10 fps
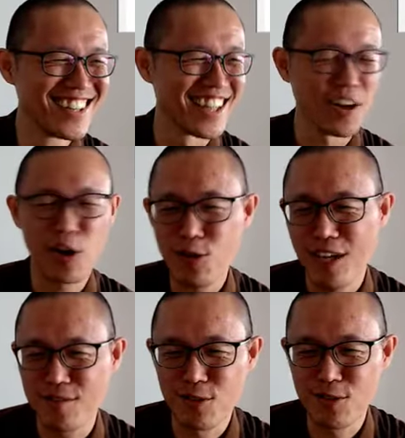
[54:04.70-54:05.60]
all you have
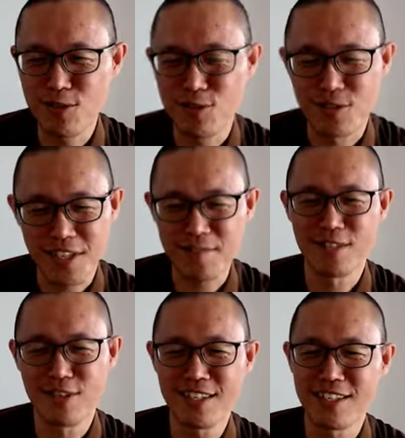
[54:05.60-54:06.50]
to do to save the
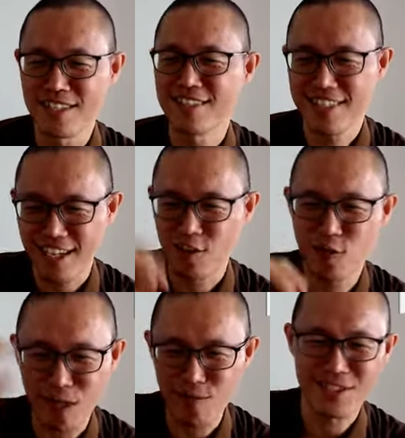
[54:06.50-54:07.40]
world is stay at home
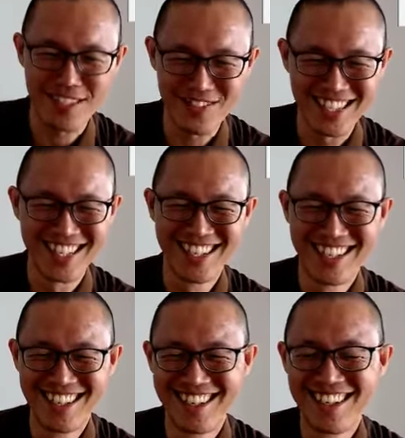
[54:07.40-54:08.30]
and watch TV.
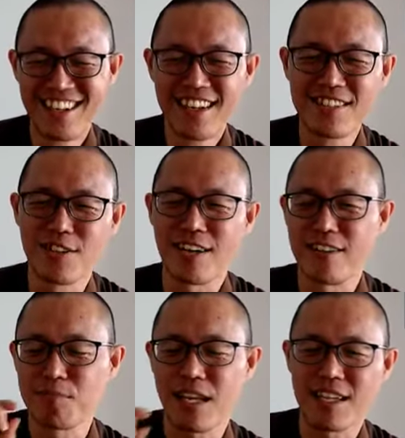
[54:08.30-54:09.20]
So I
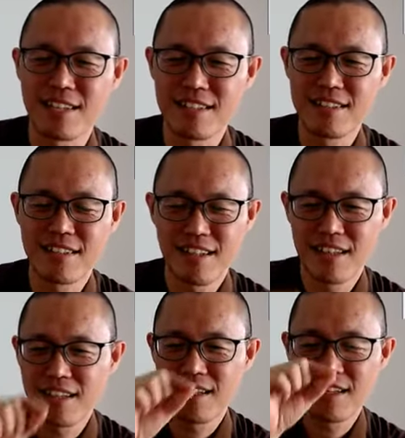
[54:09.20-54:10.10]
replied,
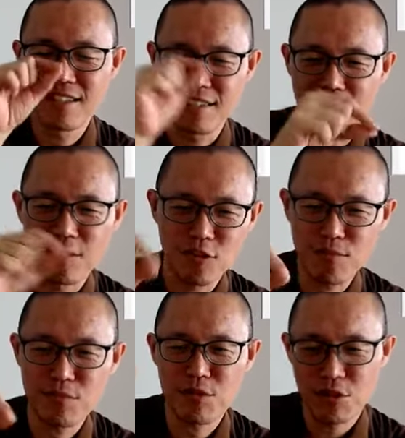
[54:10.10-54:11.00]
stay at
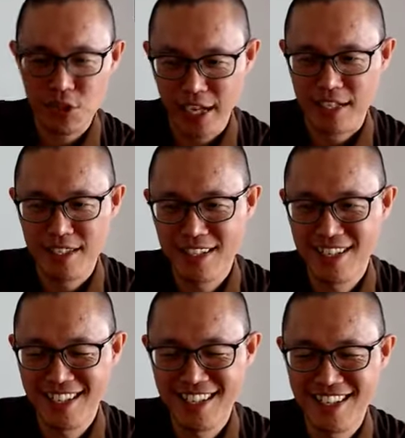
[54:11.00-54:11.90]
home, checked.
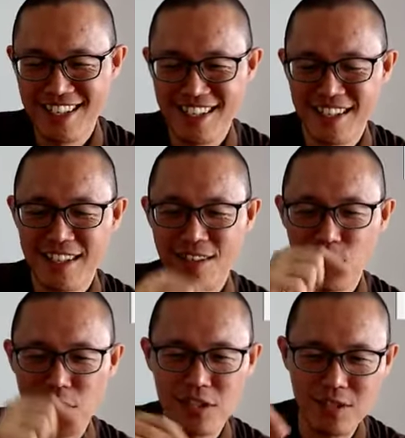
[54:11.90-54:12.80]

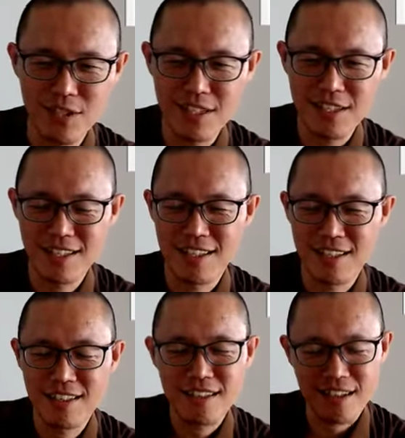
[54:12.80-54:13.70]
Watch TV,
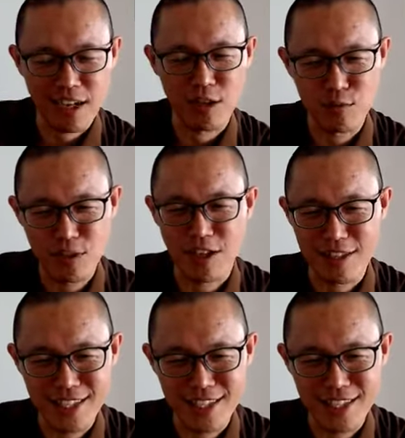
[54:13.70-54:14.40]
I got to work on it.